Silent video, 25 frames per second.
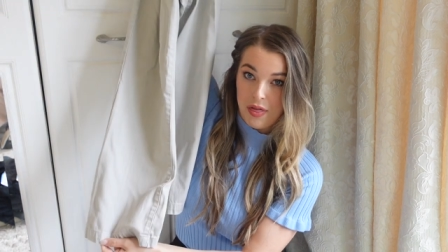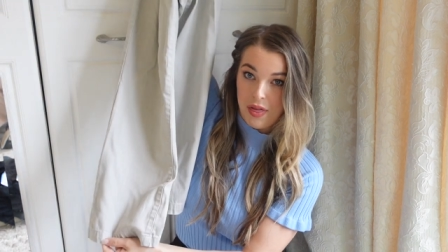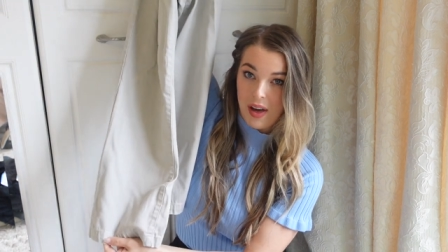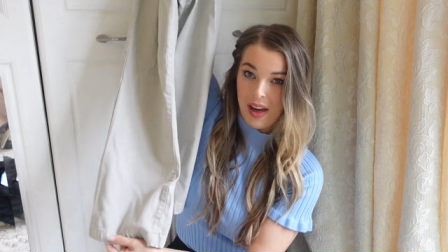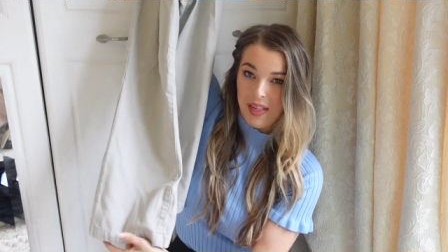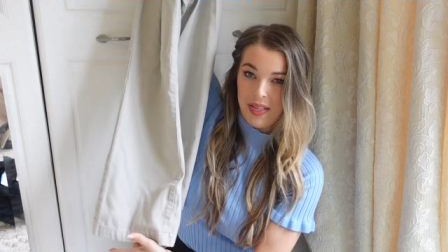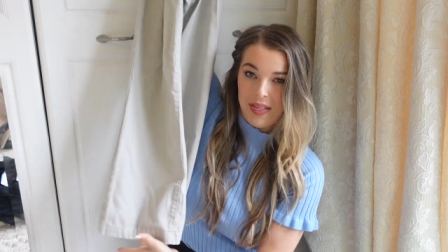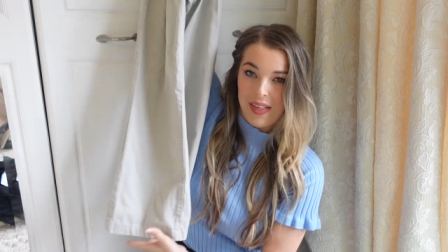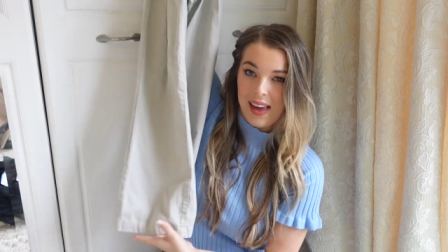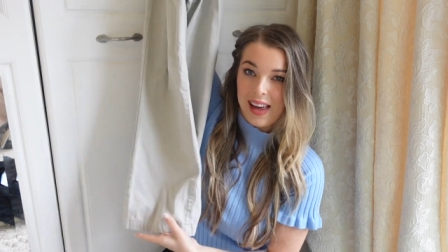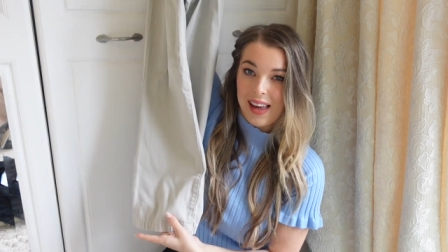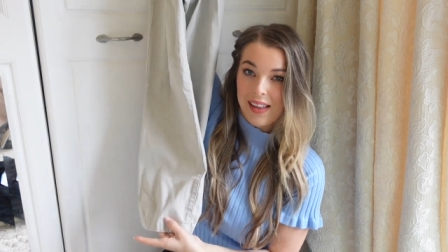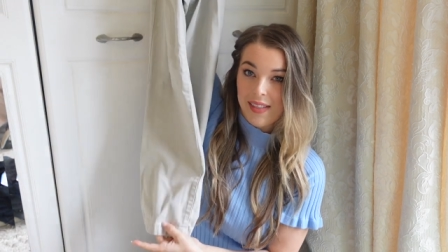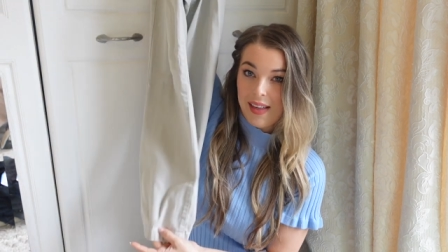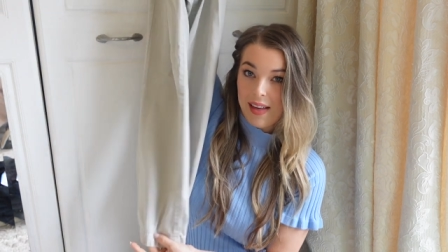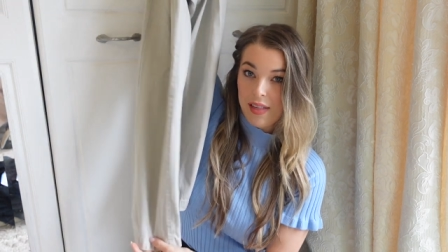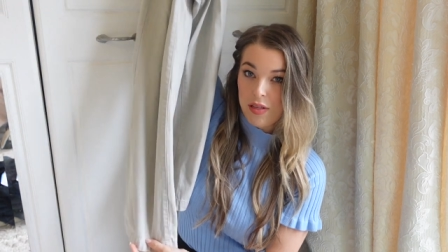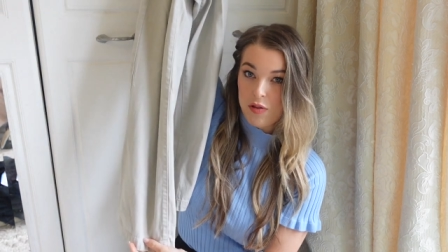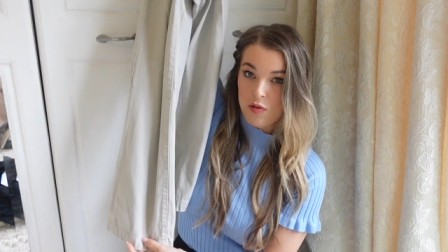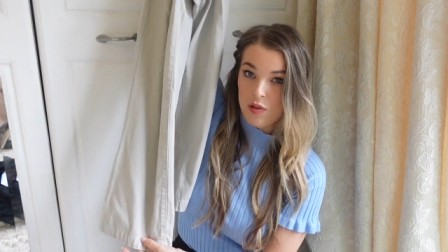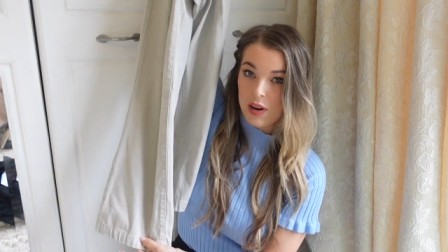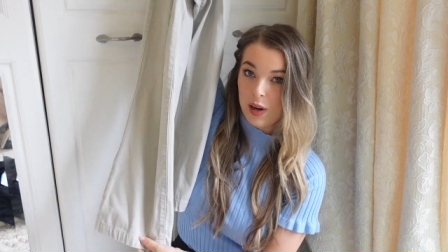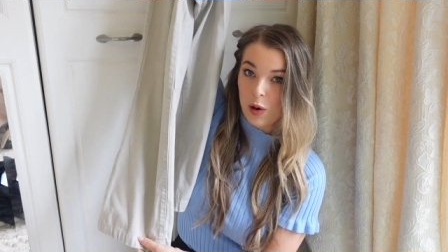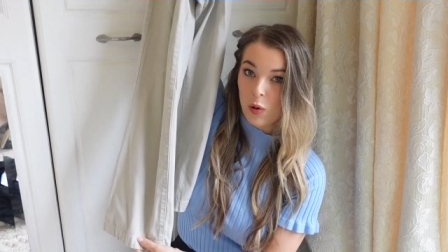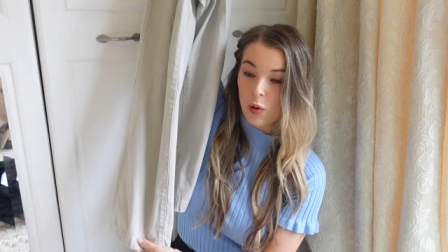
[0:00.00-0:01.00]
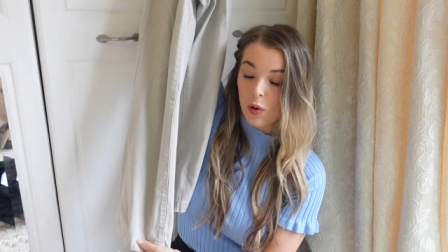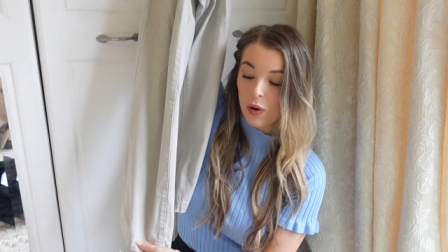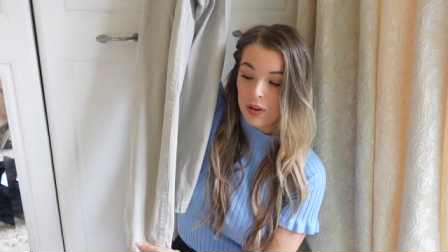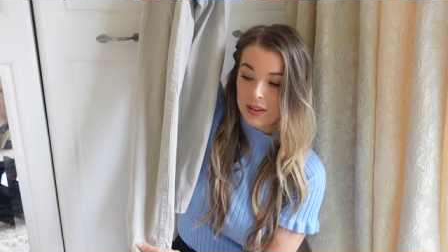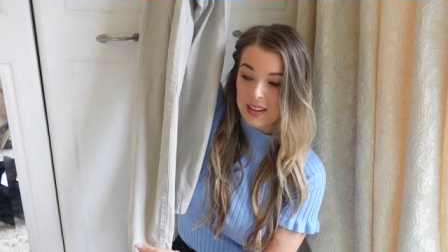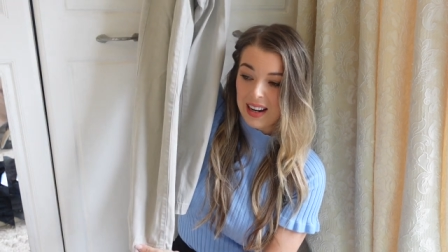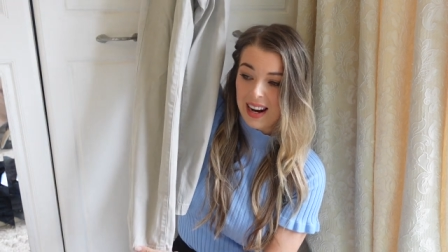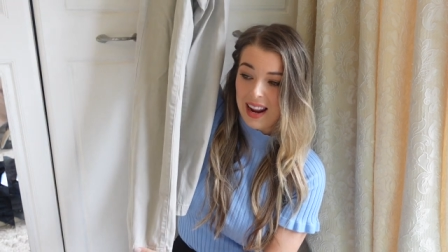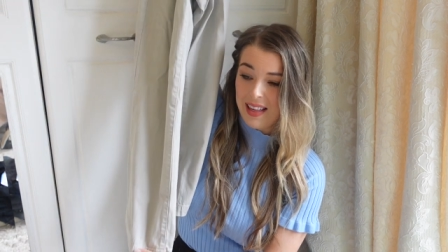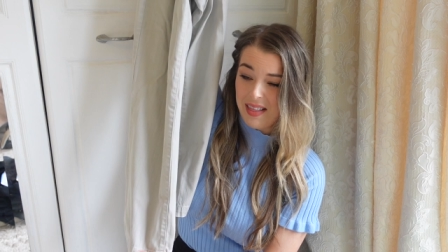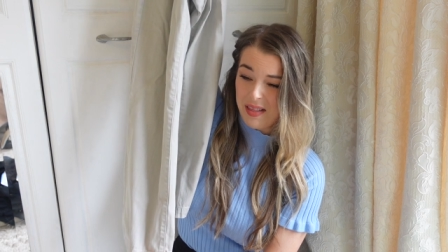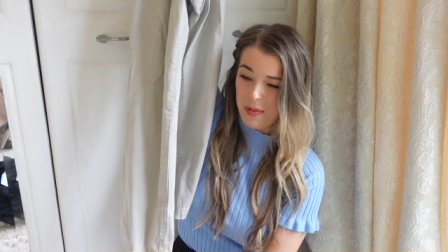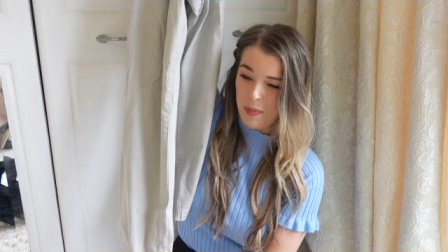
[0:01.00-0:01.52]
I think they're three
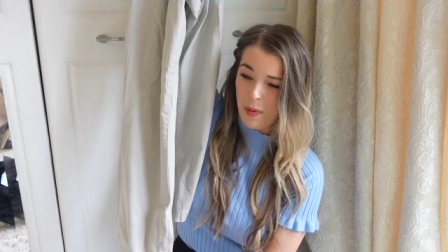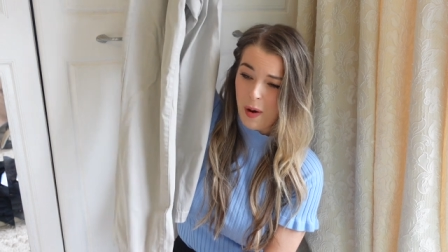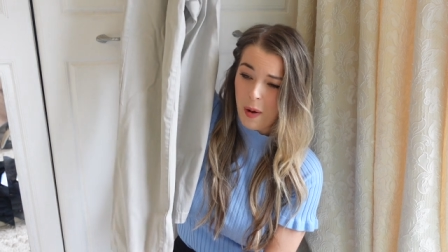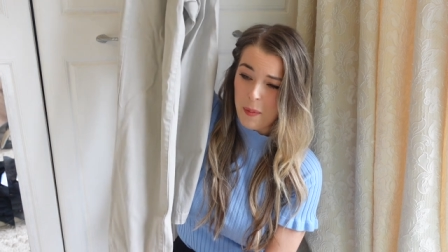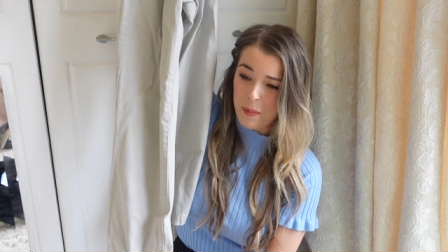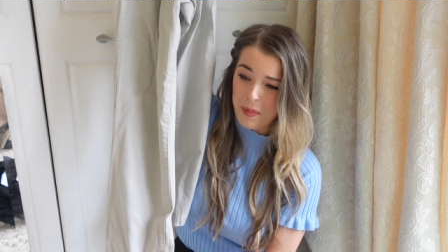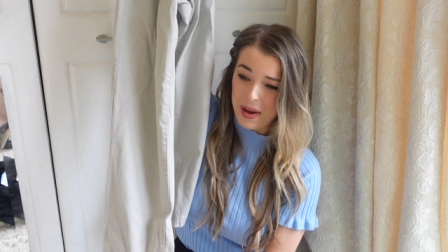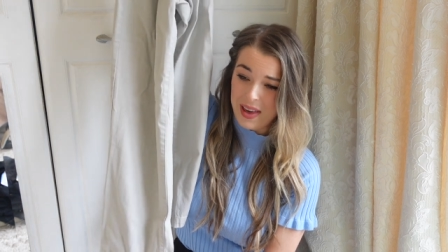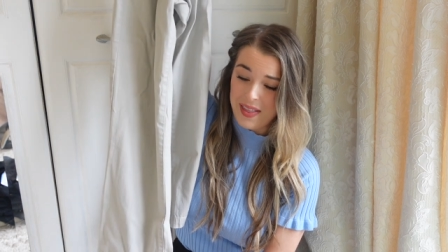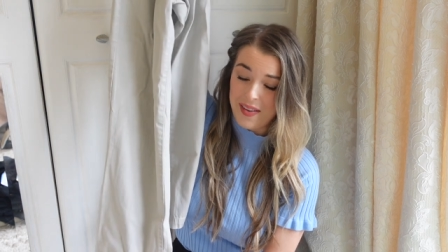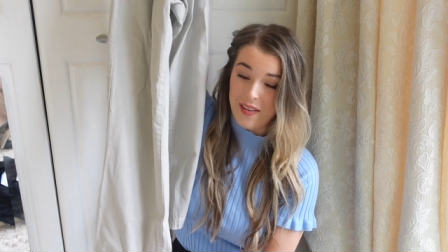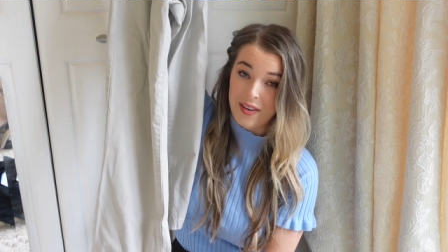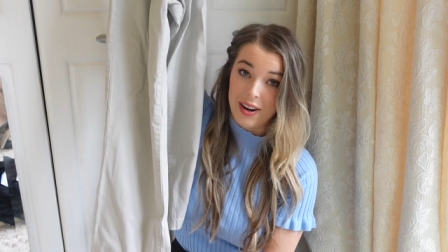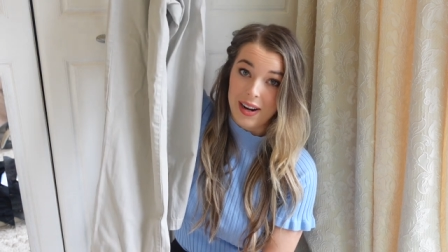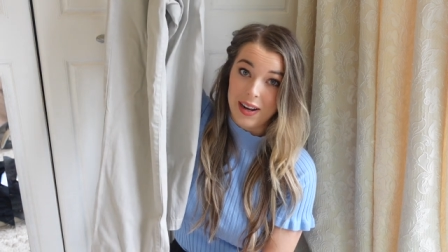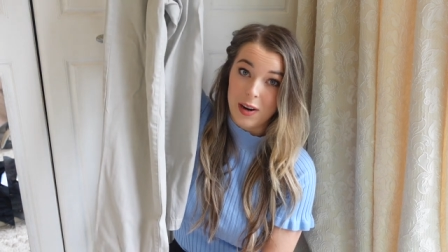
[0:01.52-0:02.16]
quarter length but on me they're a